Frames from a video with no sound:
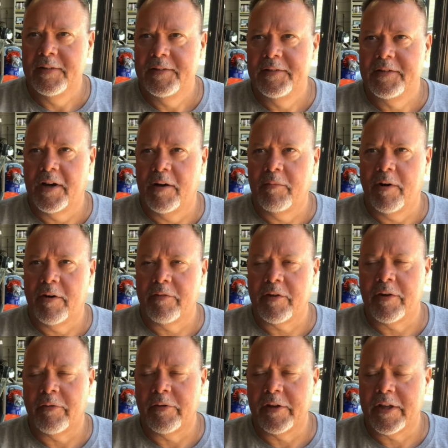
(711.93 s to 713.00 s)
time off. I
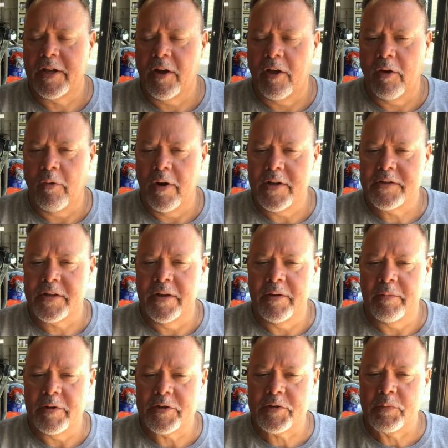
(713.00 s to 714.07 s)
don't really call it wasting
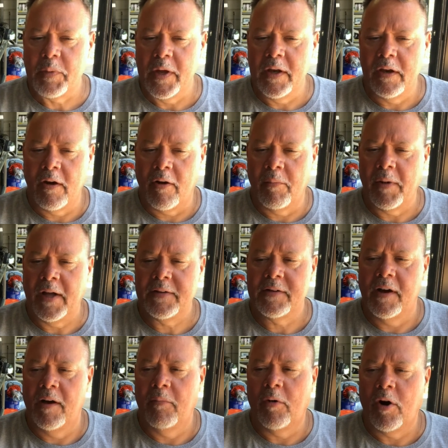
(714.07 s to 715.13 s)
it, but spend all my
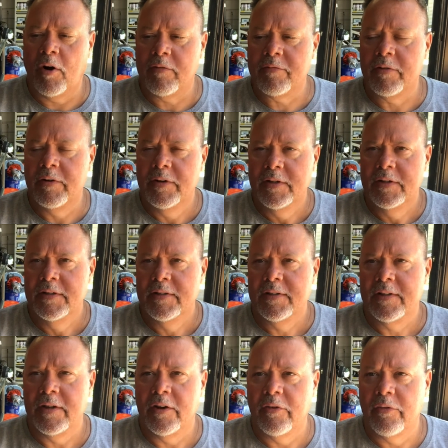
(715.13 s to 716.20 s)
time off,
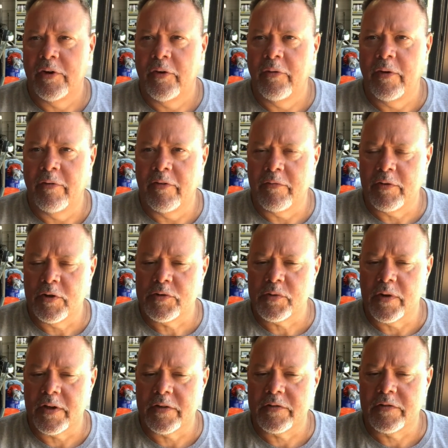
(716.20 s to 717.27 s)
you know, running around with the
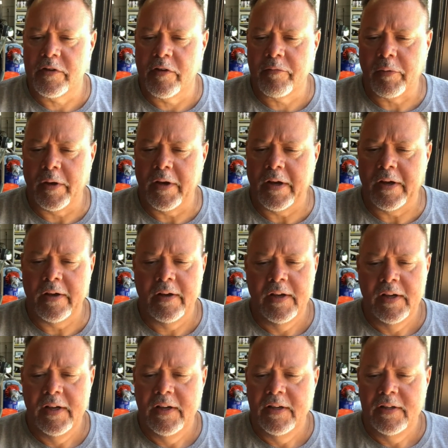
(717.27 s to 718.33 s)
Volkswagen stuff. But
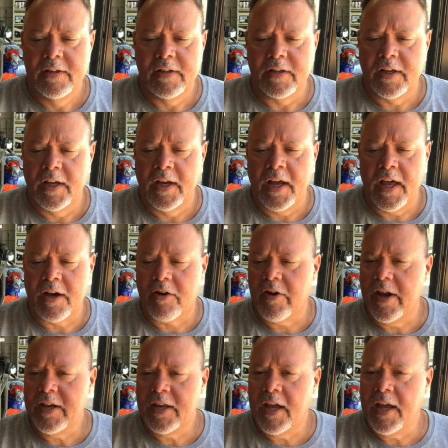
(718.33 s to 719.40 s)
again, had a
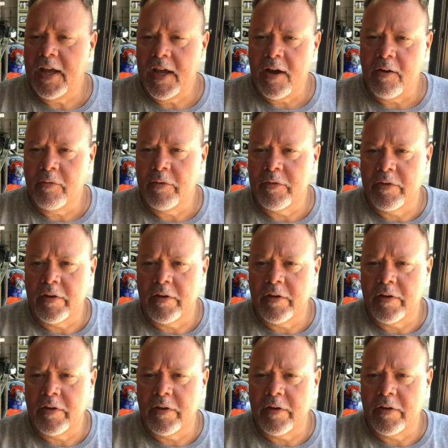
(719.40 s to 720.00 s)
great day out with